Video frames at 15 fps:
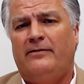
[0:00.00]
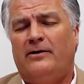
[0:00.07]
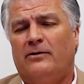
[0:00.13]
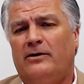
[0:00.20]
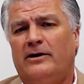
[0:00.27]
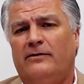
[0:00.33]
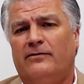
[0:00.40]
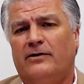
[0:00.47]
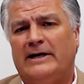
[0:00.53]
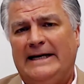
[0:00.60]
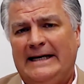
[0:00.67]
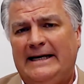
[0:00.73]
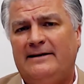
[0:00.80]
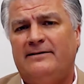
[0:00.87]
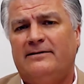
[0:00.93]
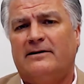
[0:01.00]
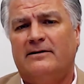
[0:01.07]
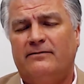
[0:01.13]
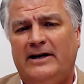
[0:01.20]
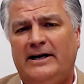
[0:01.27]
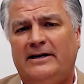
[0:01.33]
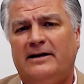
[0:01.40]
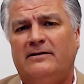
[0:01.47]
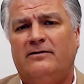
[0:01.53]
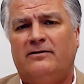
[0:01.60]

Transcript: They're looking for ease, convenience,